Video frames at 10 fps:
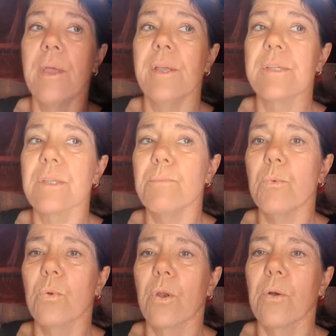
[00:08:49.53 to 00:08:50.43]
some
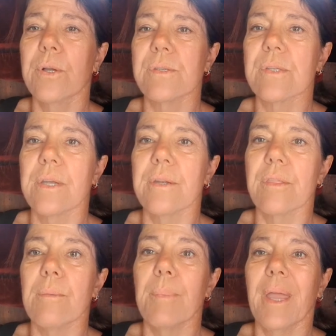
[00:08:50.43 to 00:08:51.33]
more lockers under
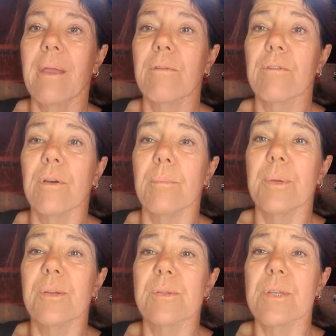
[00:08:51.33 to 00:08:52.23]
the back of it,
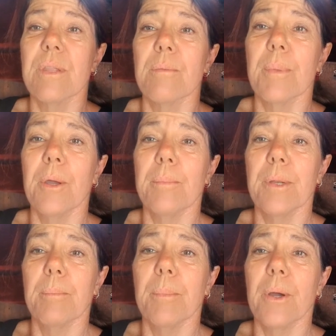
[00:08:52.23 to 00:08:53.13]
because at the
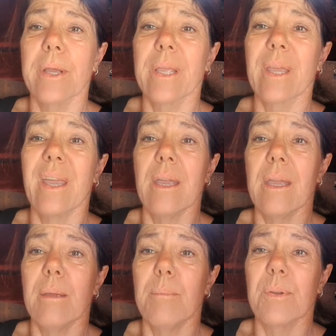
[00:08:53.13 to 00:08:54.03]
moment my
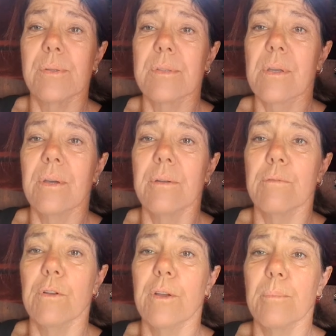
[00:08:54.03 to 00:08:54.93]
cab is kind of
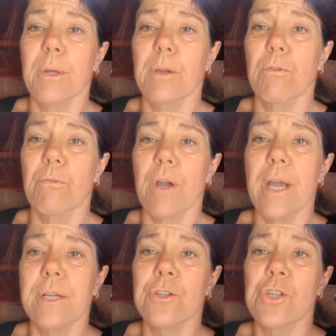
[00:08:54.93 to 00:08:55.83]
like my
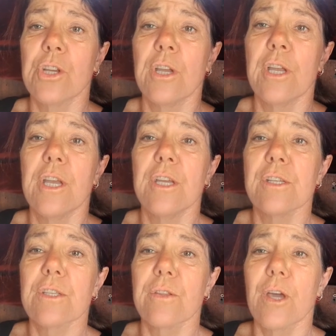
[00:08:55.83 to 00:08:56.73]
garage,
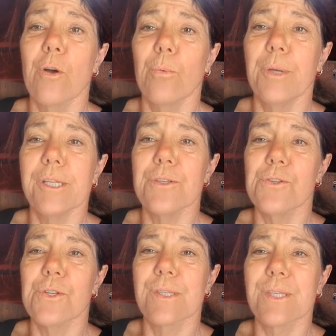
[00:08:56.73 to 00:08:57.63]
so the whole
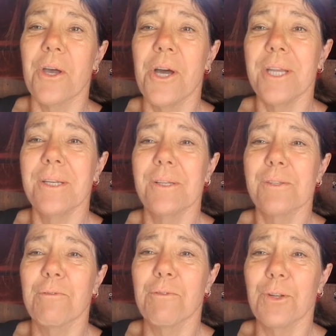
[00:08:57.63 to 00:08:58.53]
passenger side is
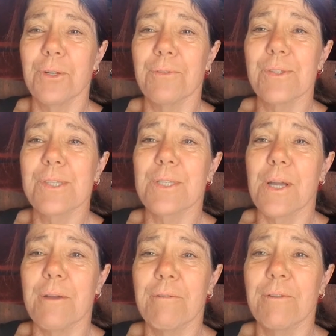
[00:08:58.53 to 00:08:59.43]
full of
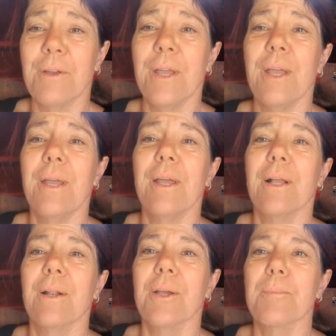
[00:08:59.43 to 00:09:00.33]
stuff,
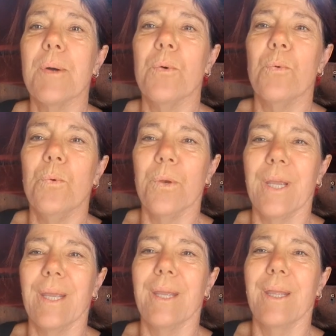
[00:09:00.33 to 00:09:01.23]
like my
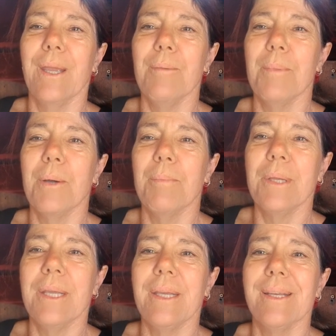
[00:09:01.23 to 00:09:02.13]
awning and my
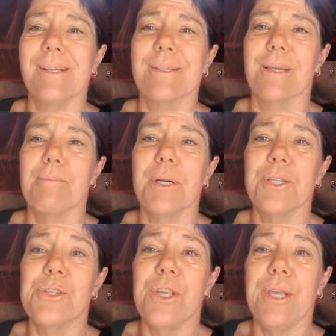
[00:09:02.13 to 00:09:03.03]
pegs and my
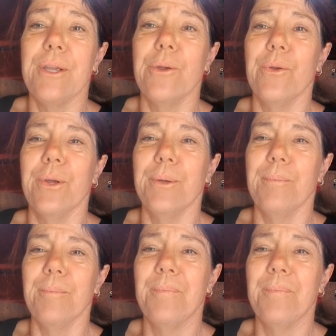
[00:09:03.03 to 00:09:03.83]
chair and